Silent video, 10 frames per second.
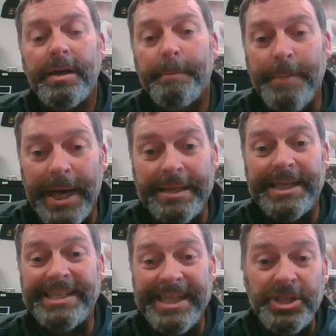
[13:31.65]
But
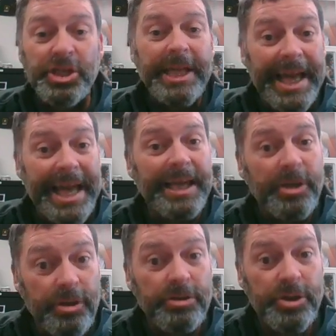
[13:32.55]
the teacher can
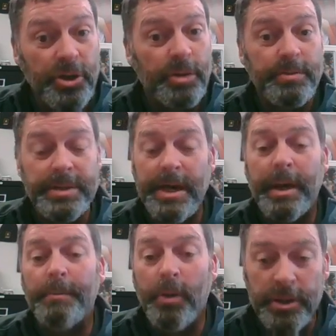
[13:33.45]
do Zooms
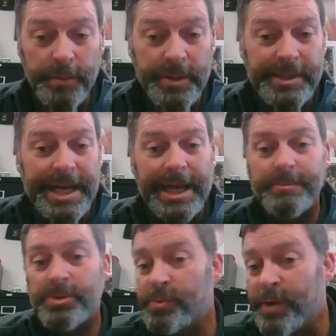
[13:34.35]
on multiple
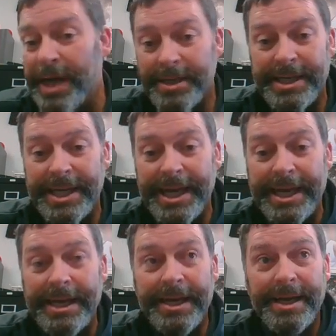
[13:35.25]
times throughout the day.